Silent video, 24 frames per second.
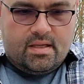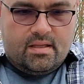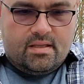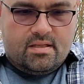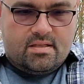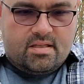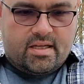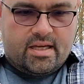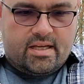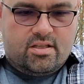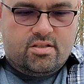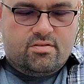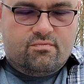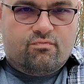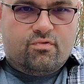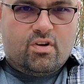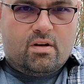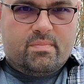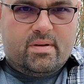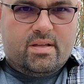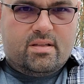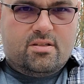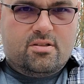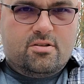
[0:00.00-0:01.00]
it's like
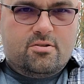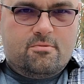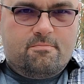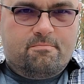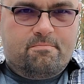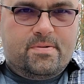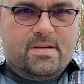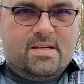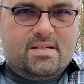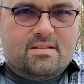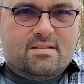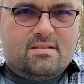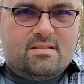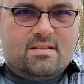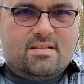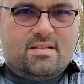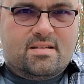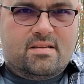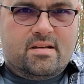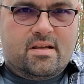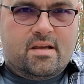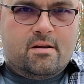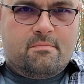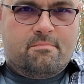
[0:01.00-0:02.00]
rubbing two pieces of
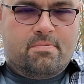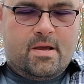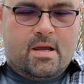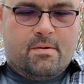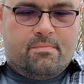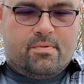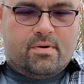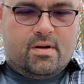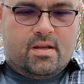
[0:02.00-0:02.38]
sandpaper